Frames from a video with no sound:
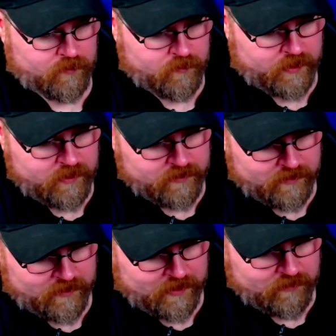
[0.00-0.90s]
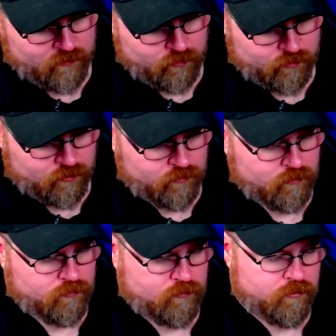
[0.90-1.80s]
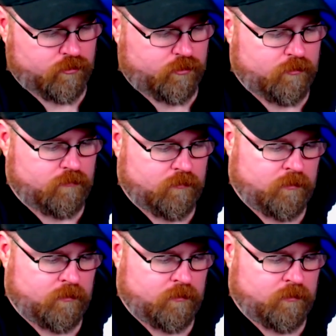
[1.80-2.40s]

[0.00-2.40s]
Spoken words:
Amazing. Just look at him.